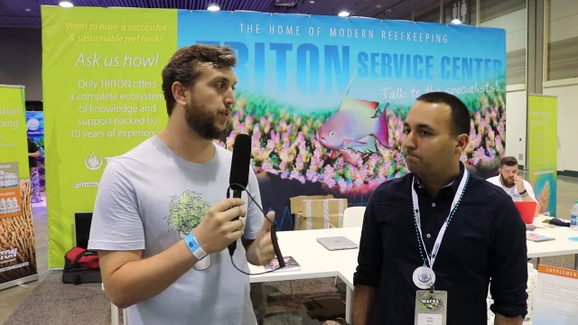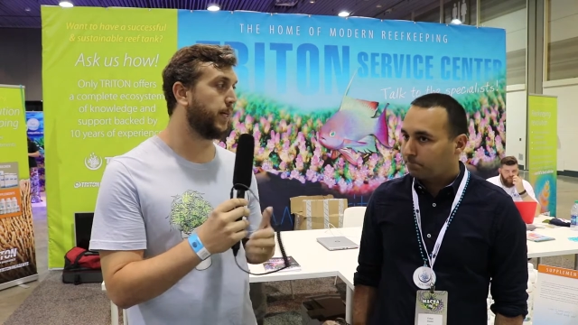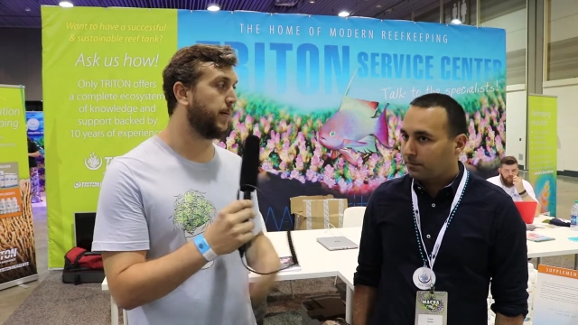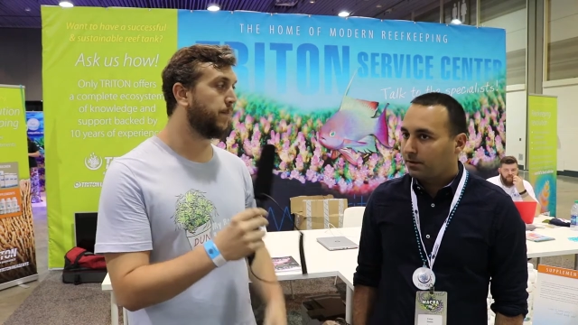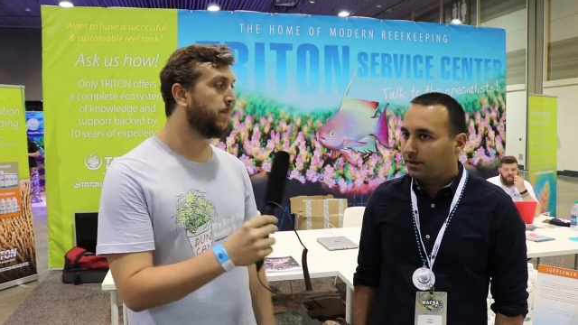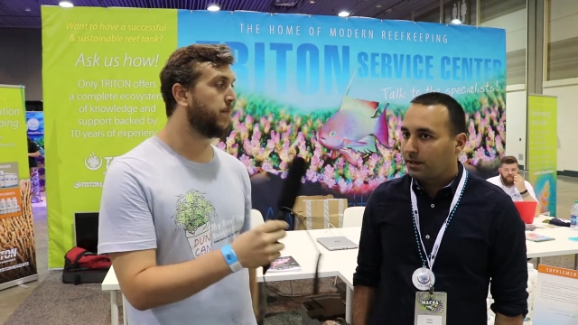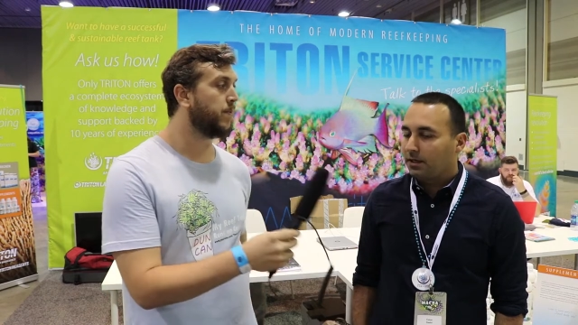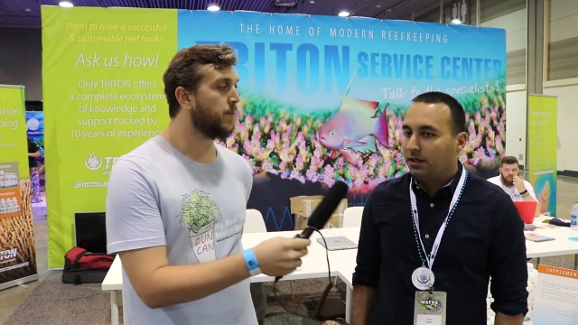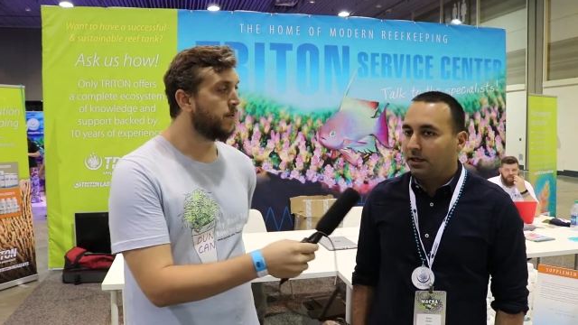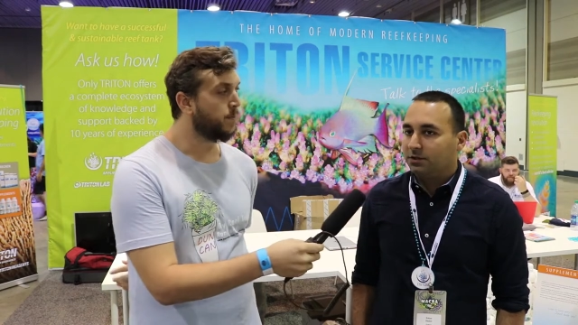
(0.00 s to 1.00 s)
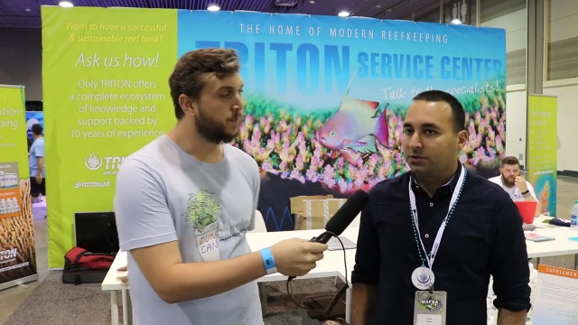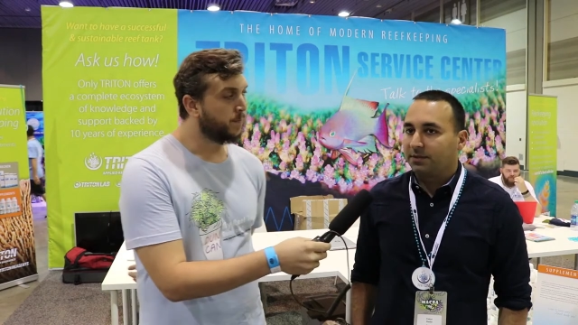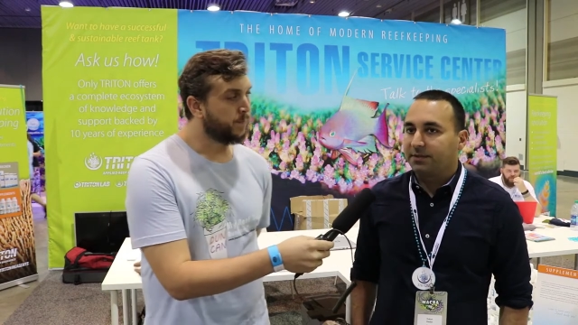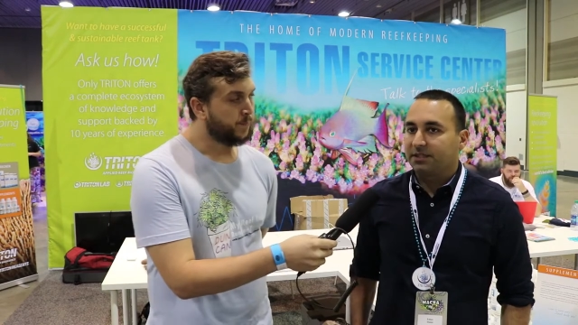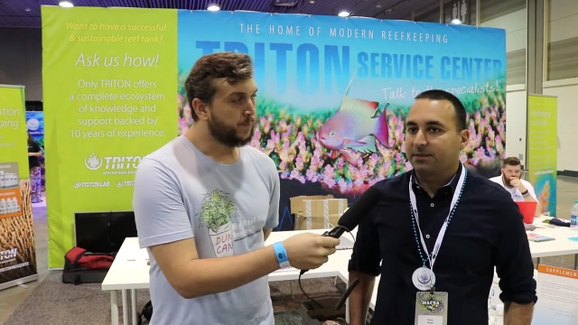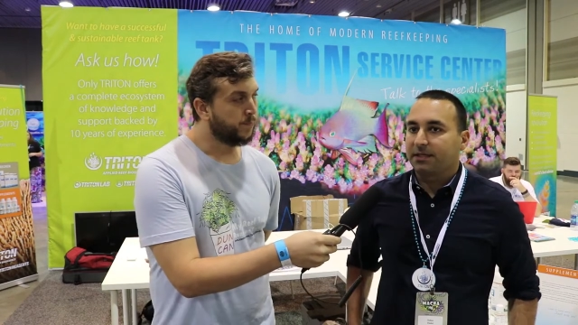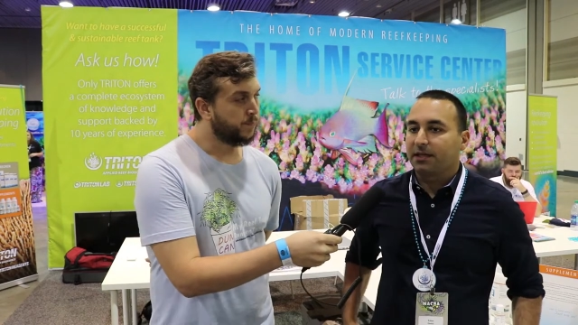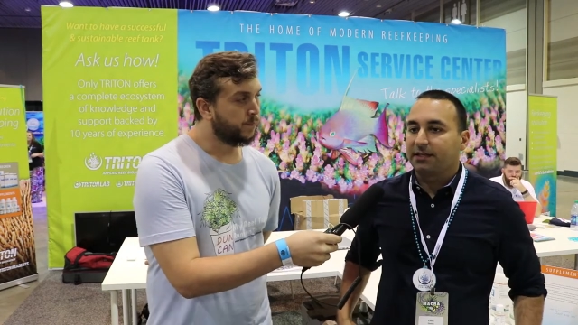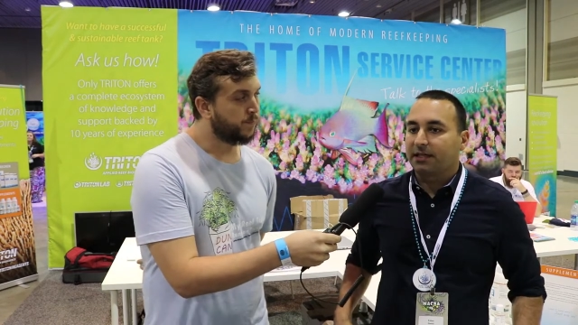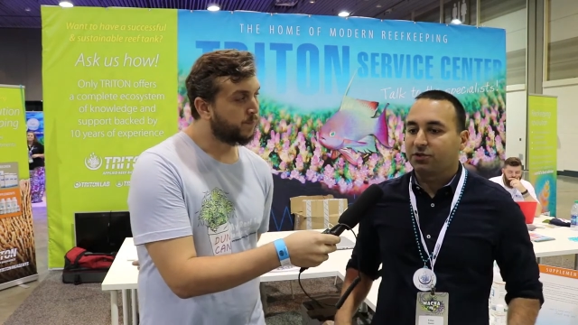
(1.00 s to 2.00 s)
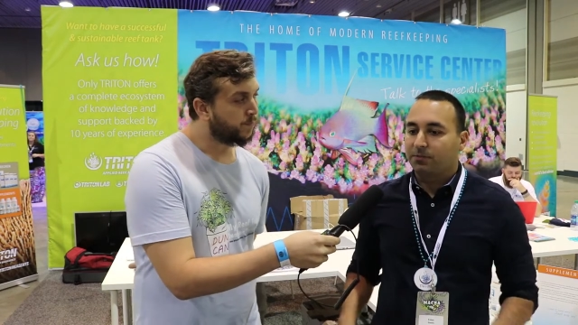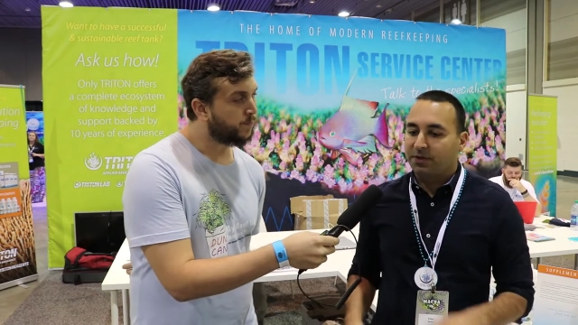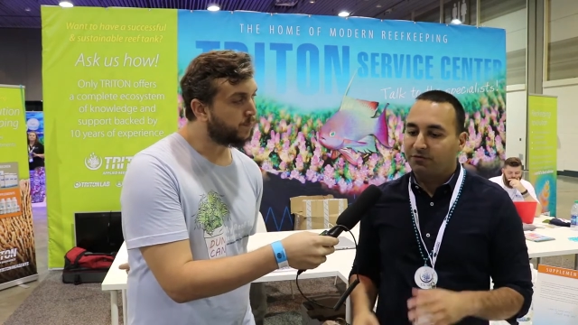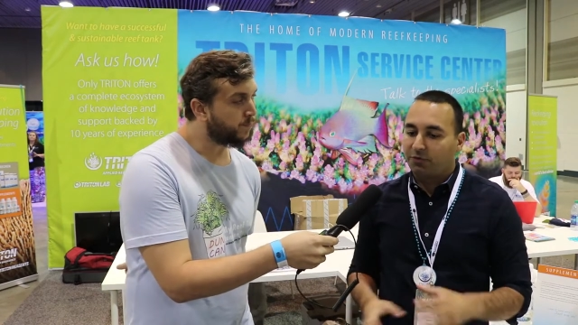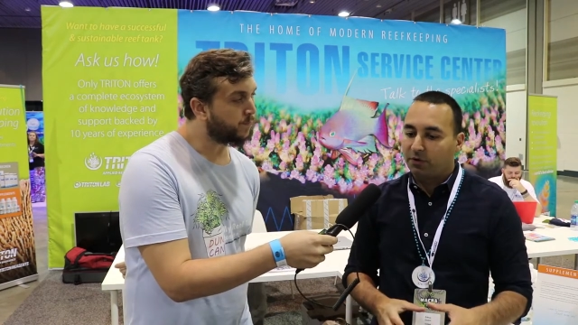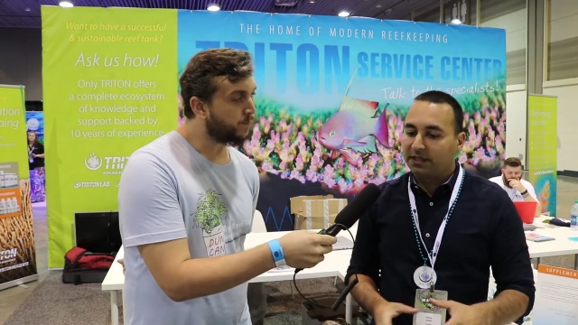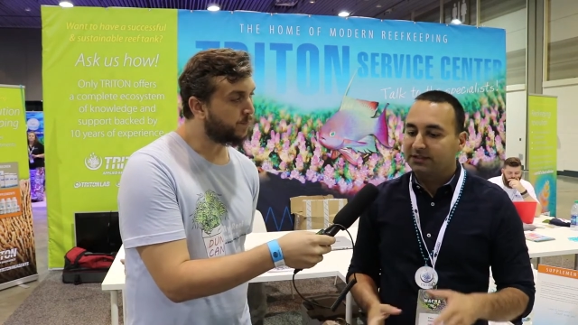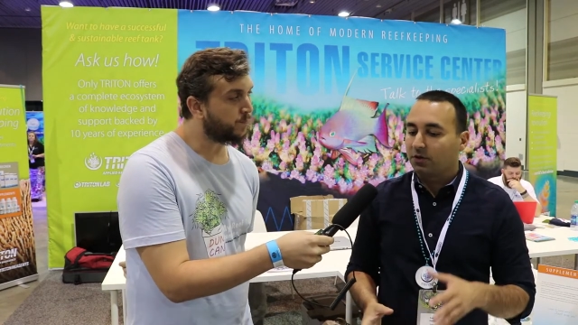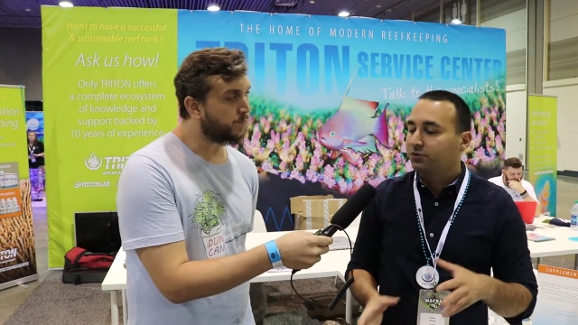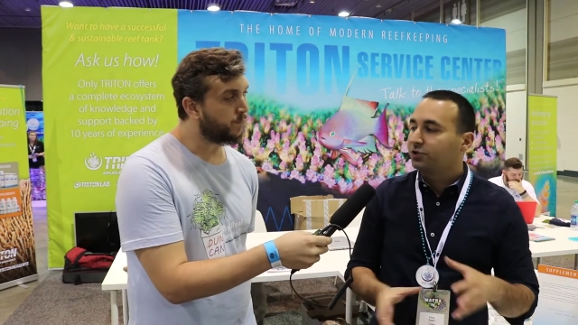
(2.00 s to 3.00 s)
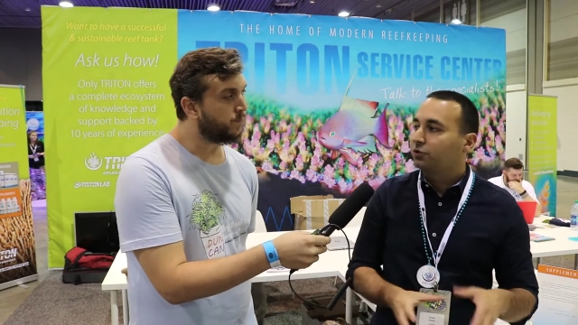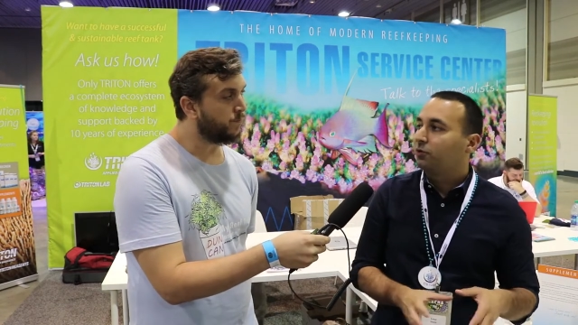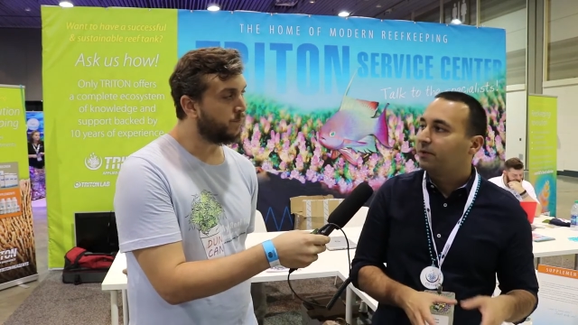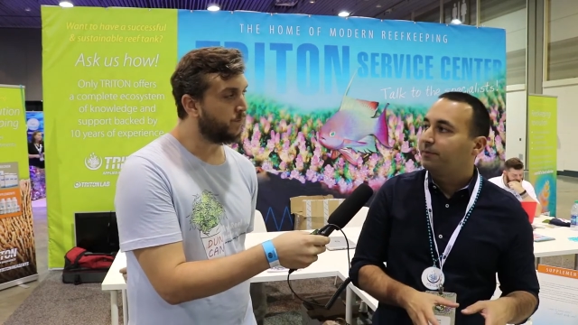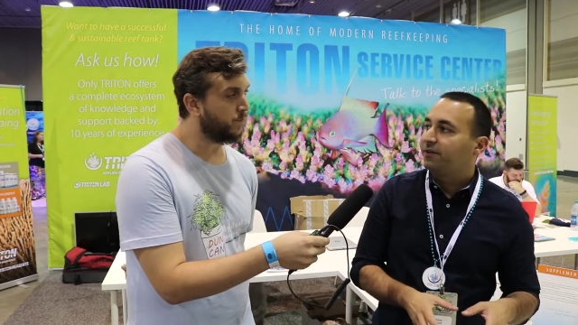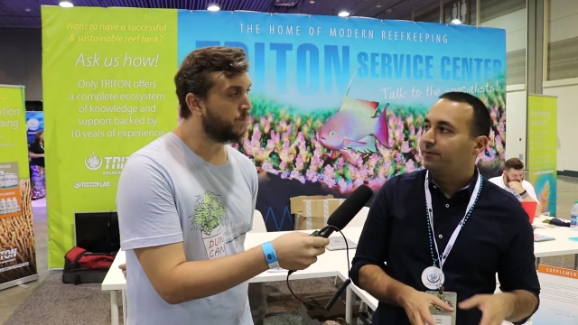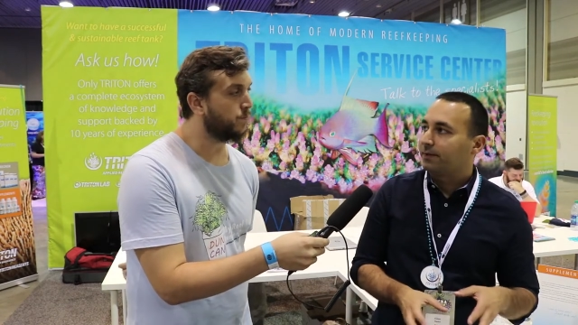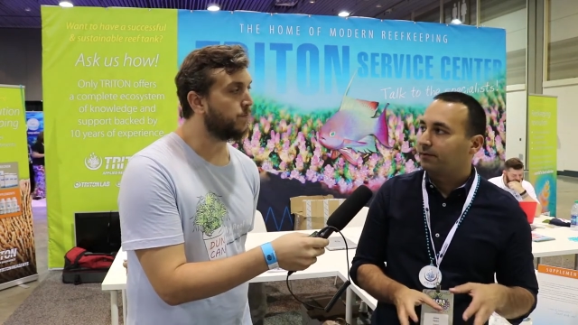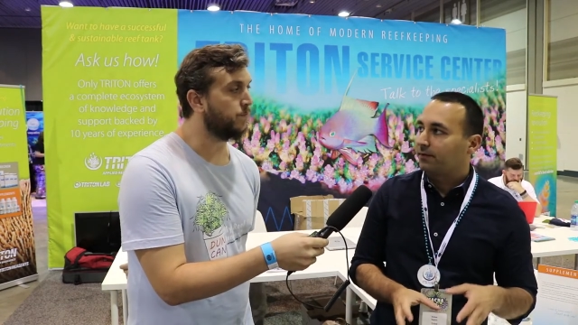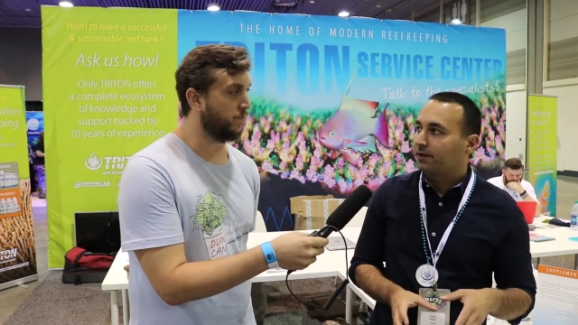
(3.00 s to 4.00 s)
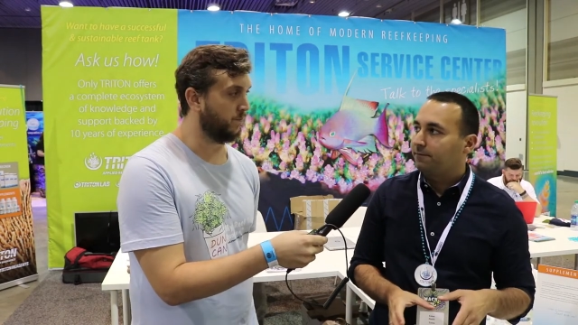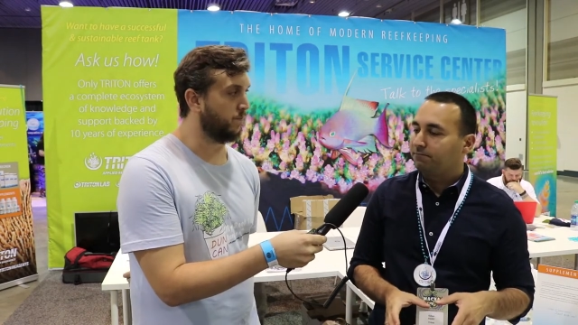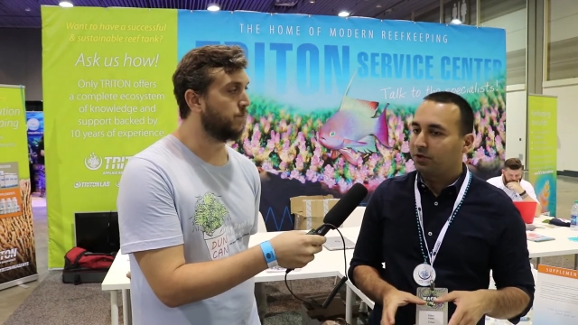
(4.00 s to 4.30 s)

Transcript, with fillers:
Speaker 1: three. Yeah. So let me explain like that. So before that's old school reef keeping, right?